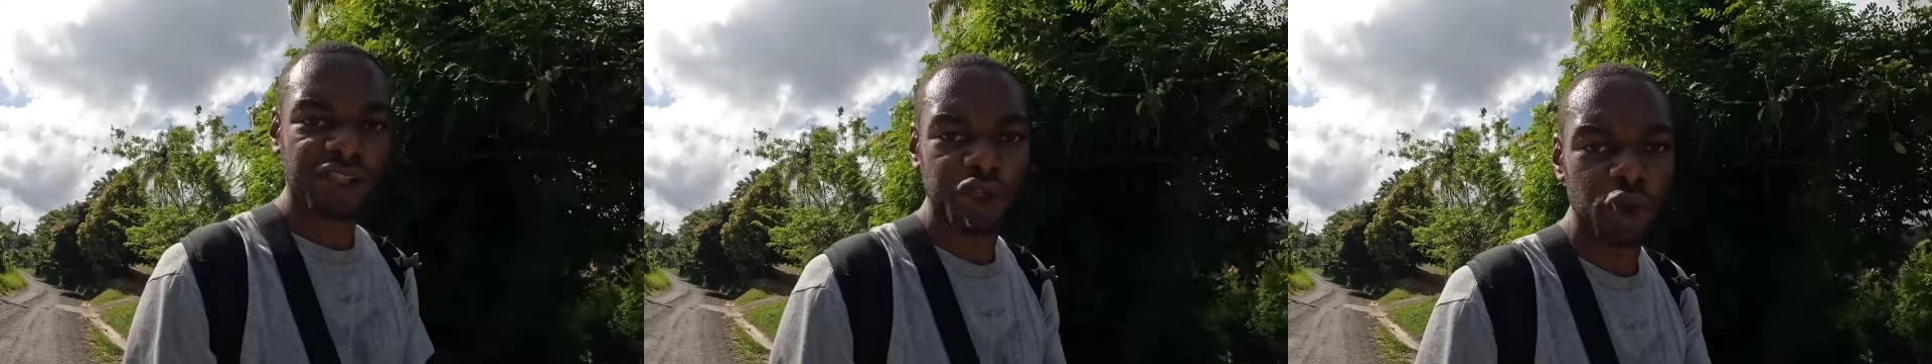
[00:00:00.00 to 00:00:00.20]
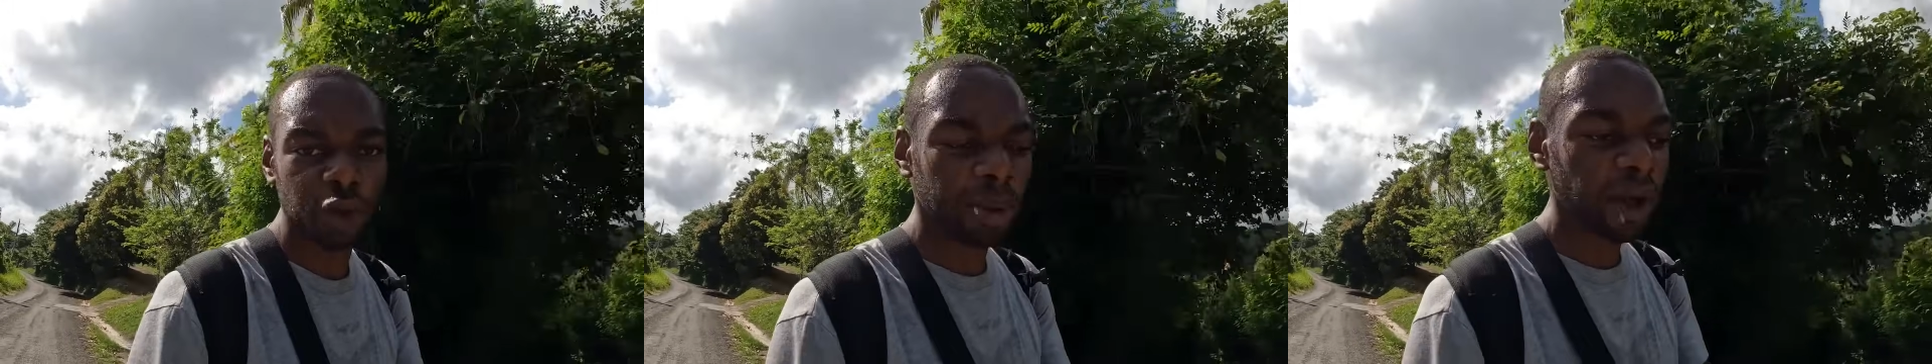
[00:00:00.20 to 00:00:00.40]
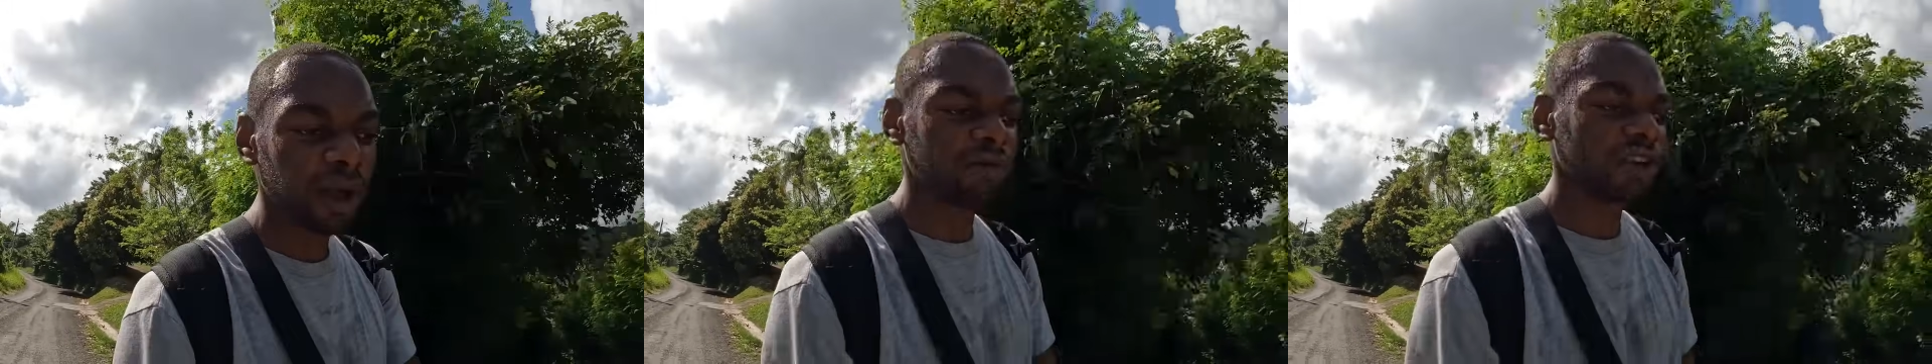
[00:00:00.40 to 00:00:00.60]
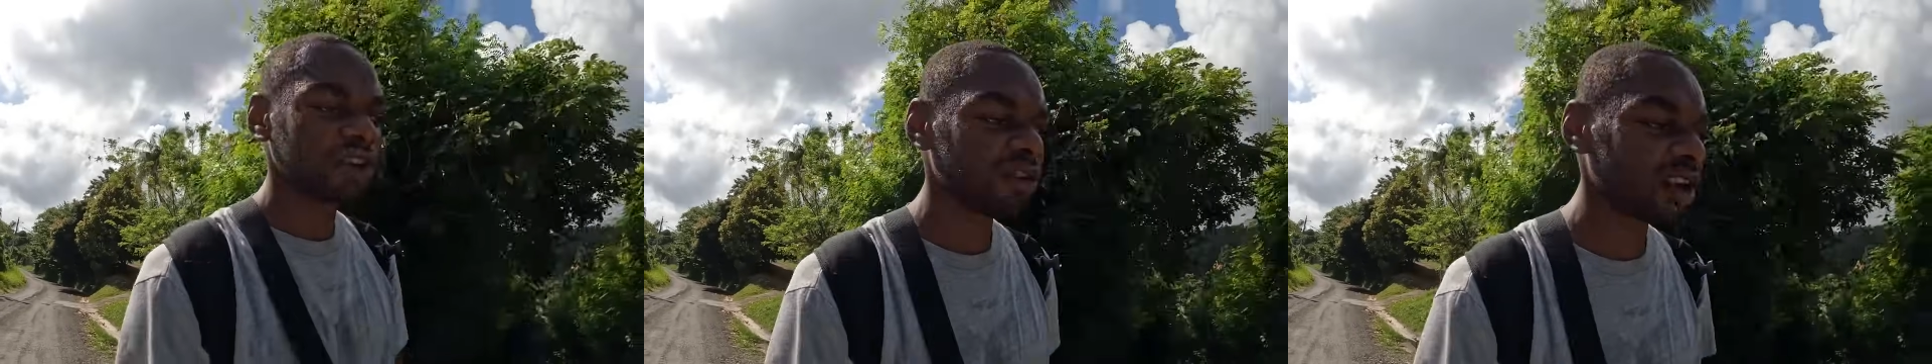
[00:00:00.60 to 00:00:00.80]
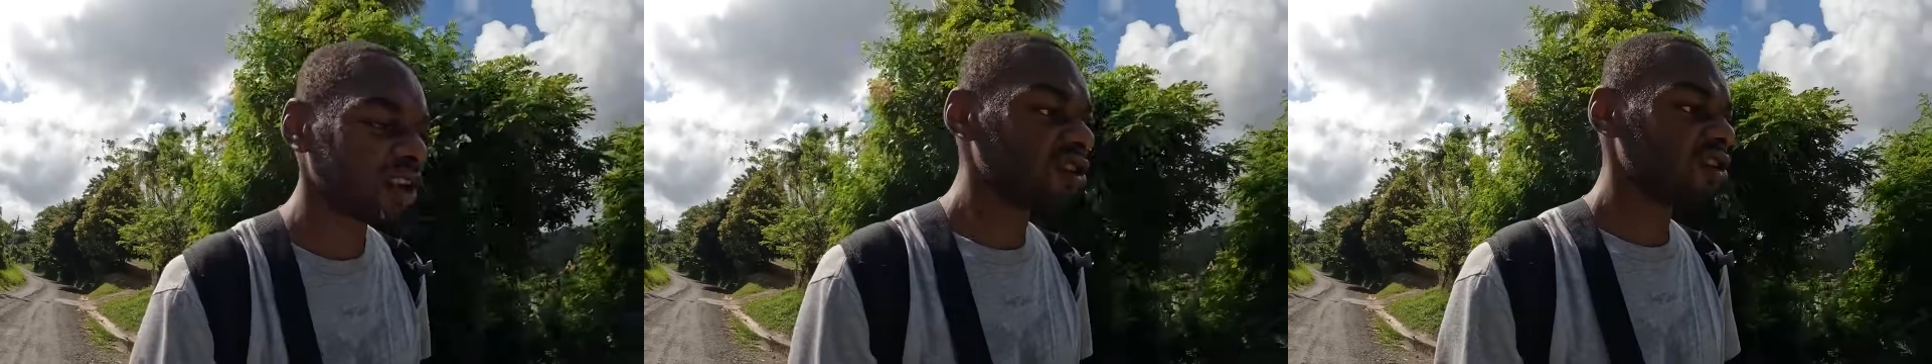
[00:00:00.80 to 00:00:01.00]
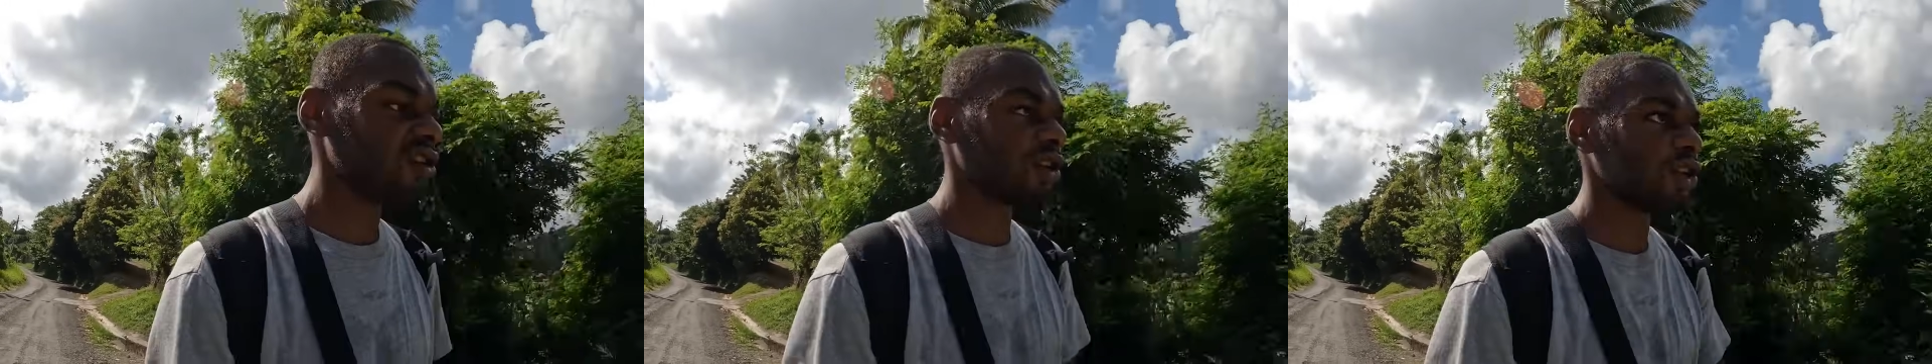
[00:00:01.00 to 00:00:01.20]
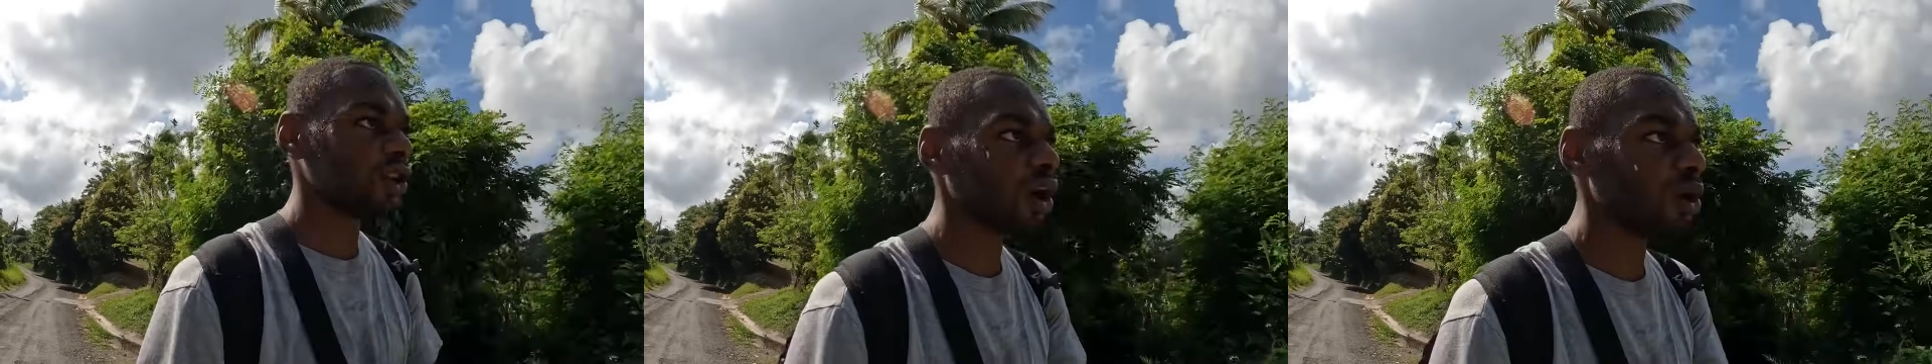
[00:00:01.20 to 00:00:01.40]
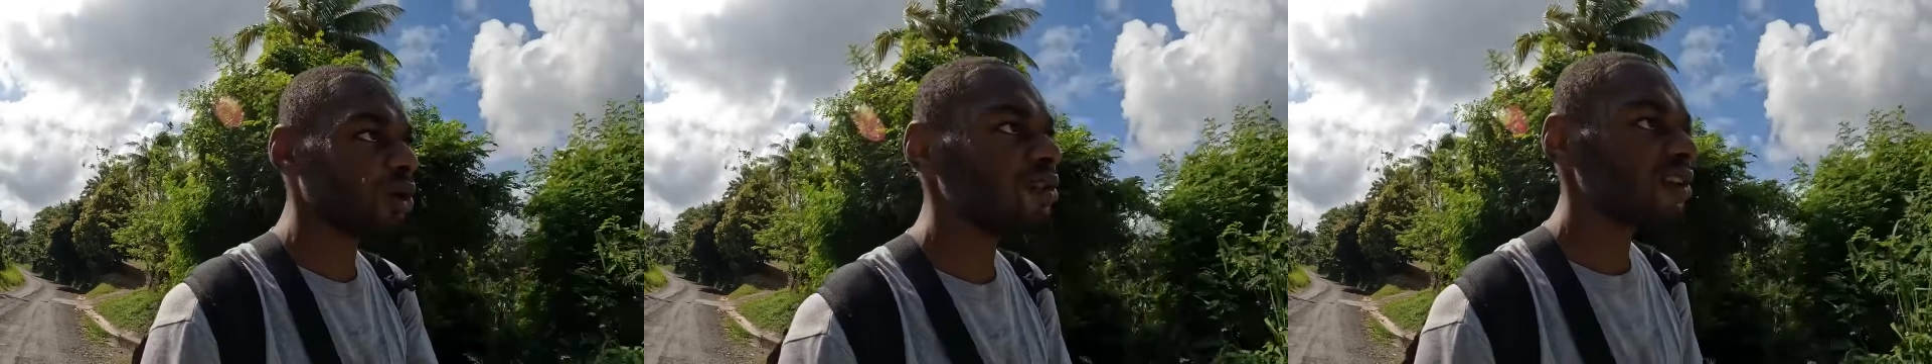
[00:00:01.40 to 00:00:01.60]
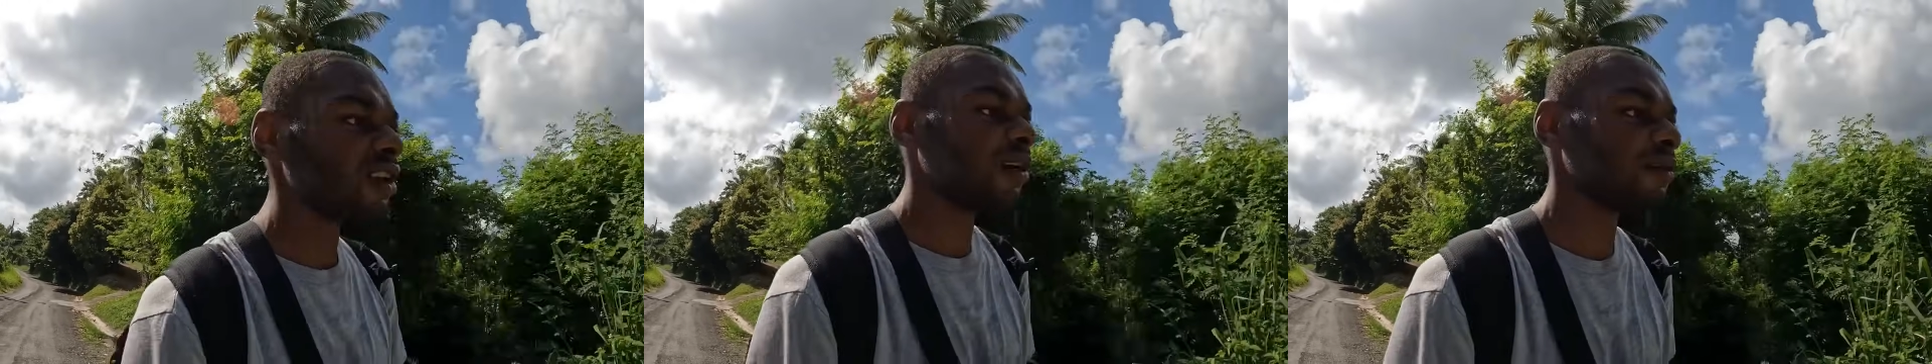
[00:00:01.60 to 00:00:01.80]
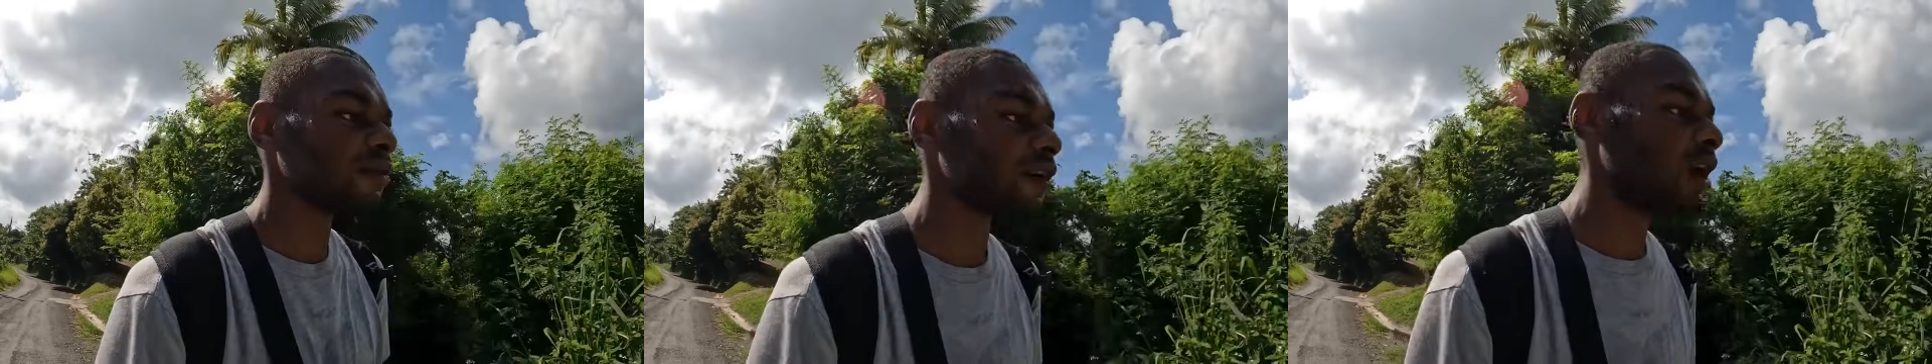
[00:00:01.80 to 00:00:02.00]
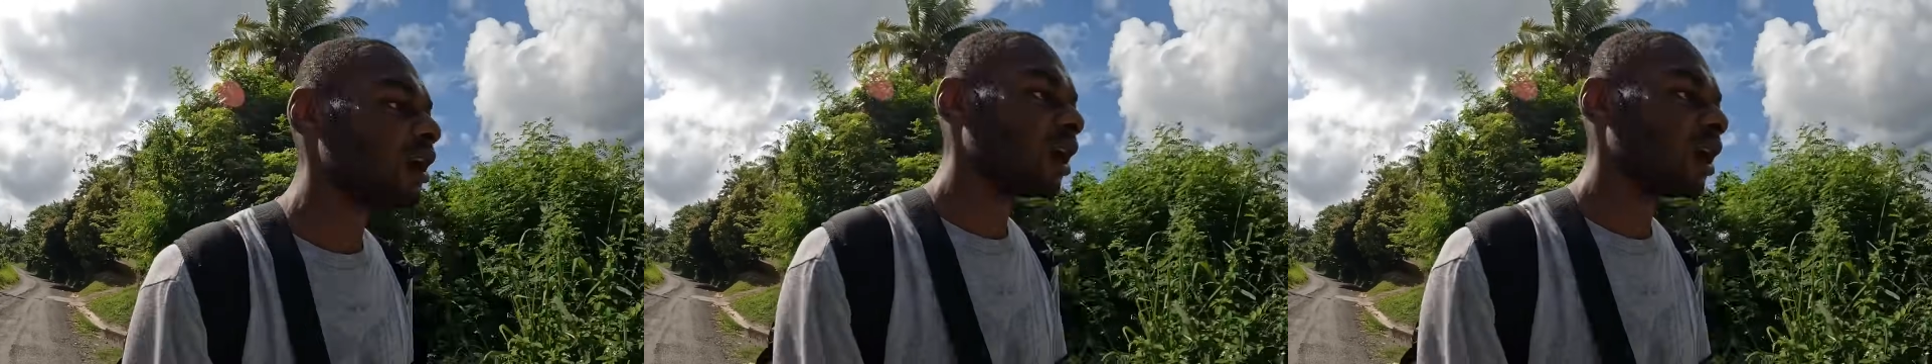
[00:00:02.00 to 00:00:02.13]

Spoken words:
you putting restrictions on your own self,